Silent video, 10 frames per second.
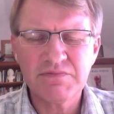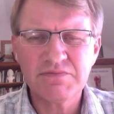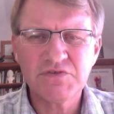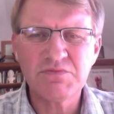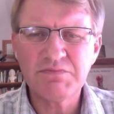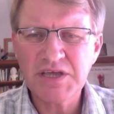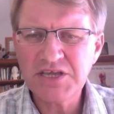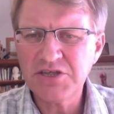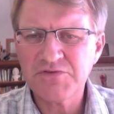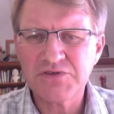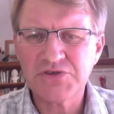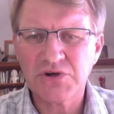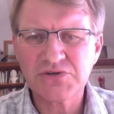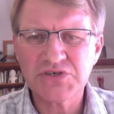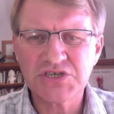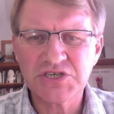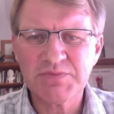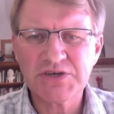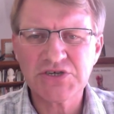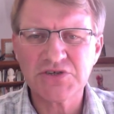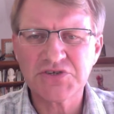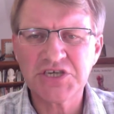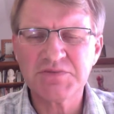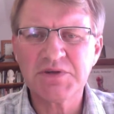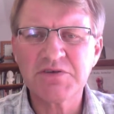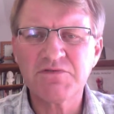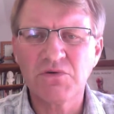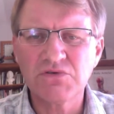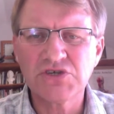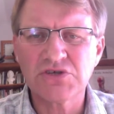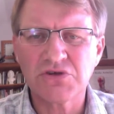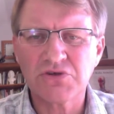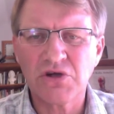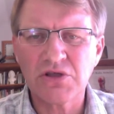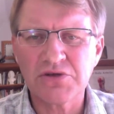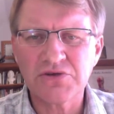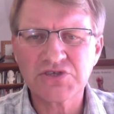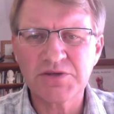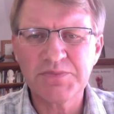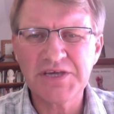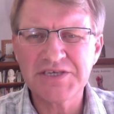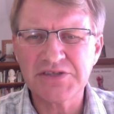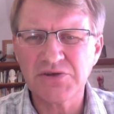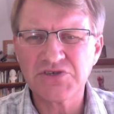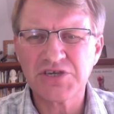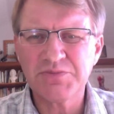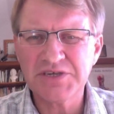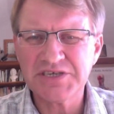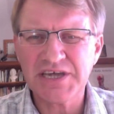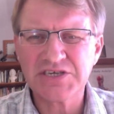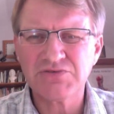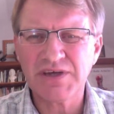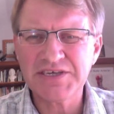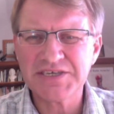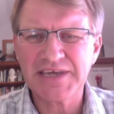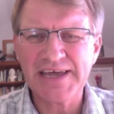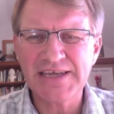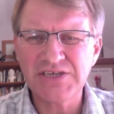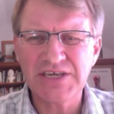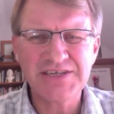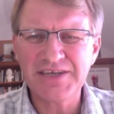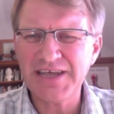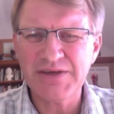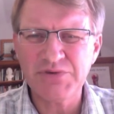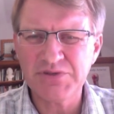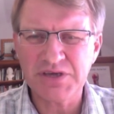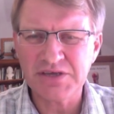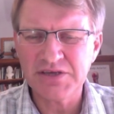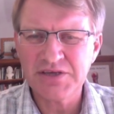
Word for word: to many different doctors and specialists. He spent a fortune on colonoscopies, endoscopies, x-rays, scans. He did everything.